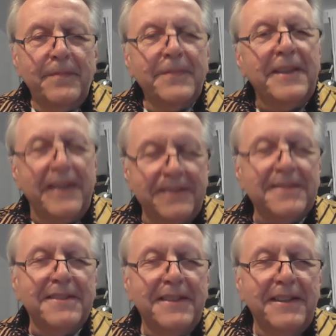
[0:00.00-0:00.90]

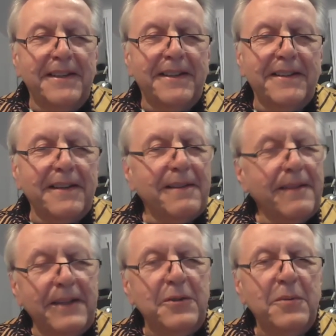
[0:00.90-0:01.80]
Yes, and I
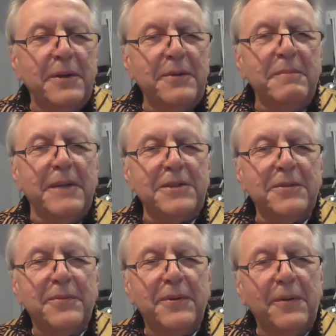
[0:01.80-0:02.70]
thank you very much
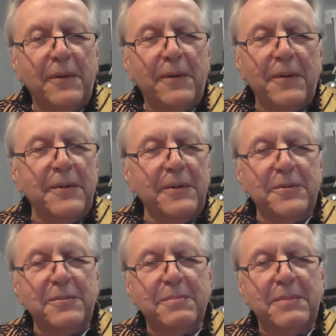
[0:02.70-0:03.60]
for all
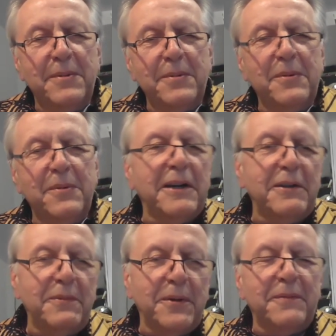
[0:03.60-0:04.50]
those people who are
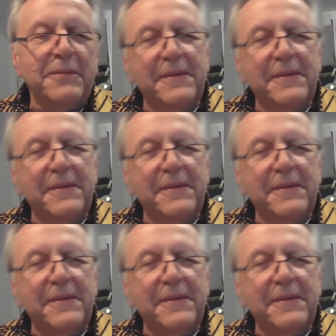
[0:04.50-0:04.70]
involved.